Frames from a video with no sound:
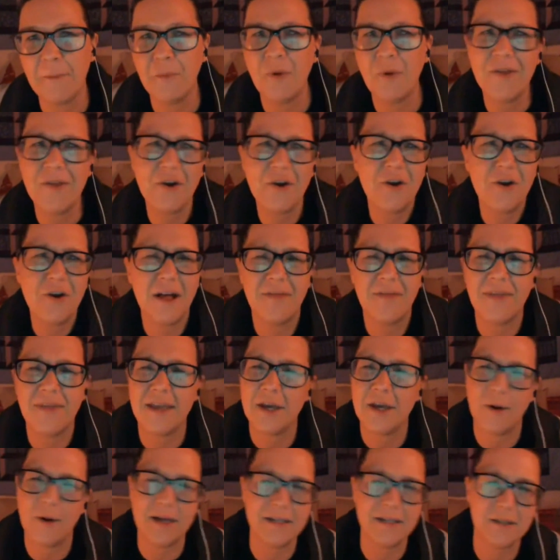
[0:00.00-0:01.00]
whether or not they
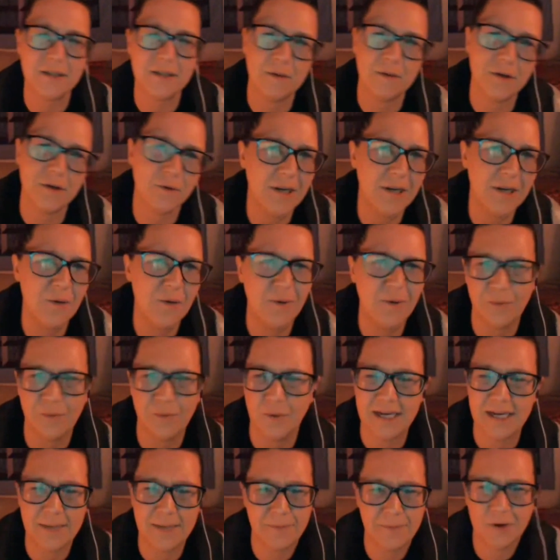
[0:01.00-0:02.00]
go on to agree with
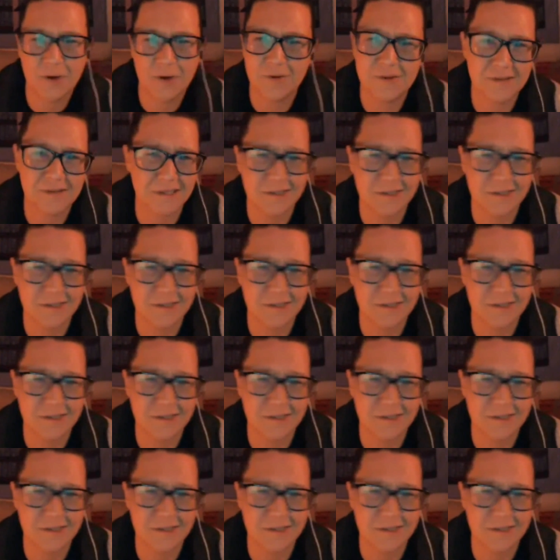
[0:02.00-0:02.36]
what he posts